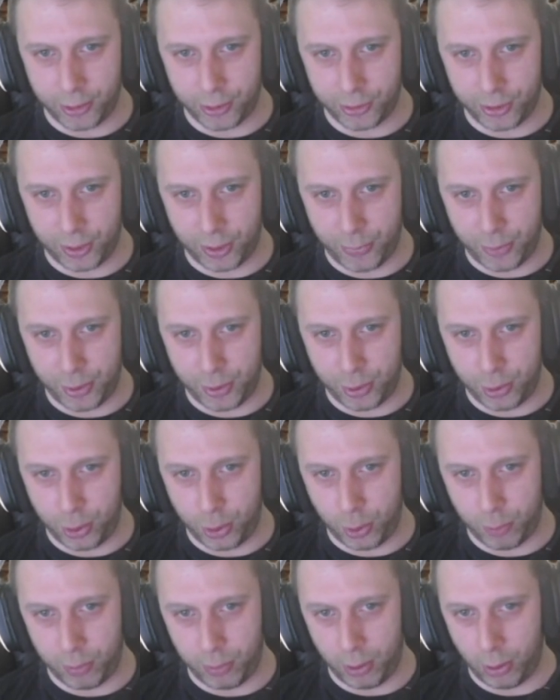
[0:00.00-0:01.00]
So then when the
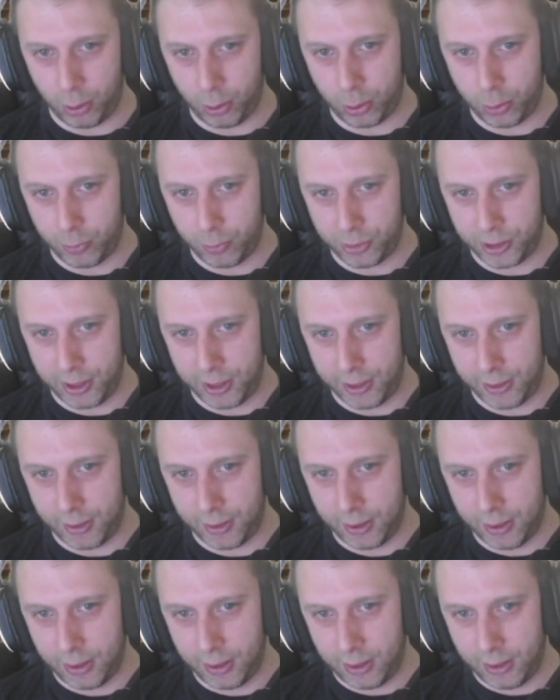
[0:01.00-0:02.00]
new block comes in,
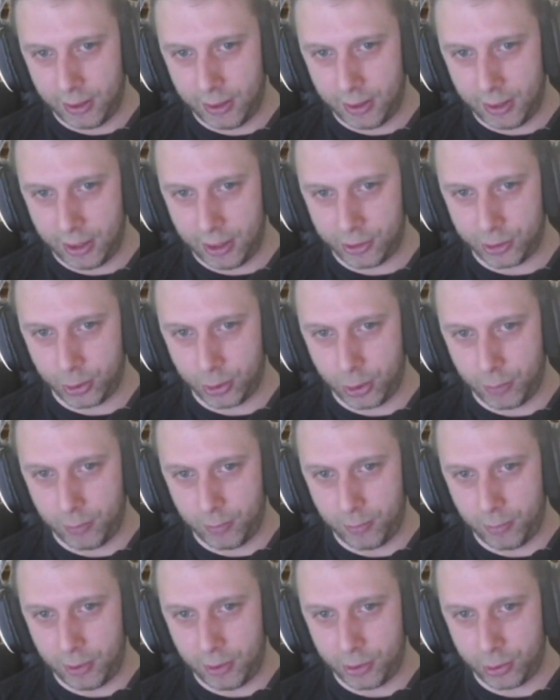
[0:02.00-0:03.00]
it's
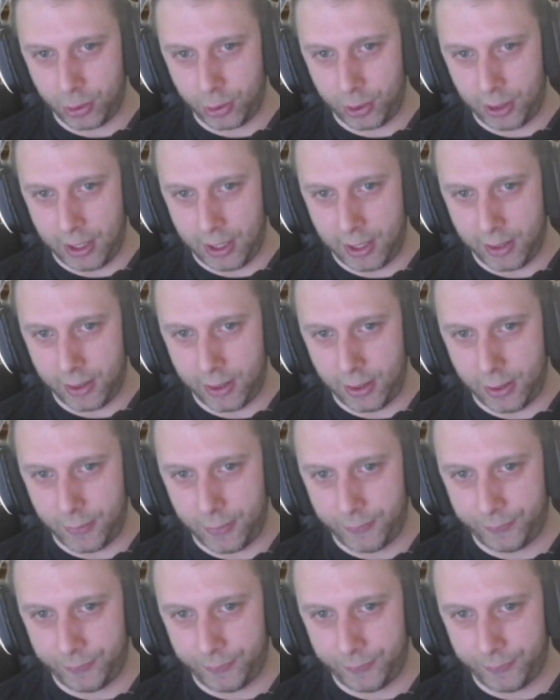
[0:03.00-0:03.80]
gonna get there.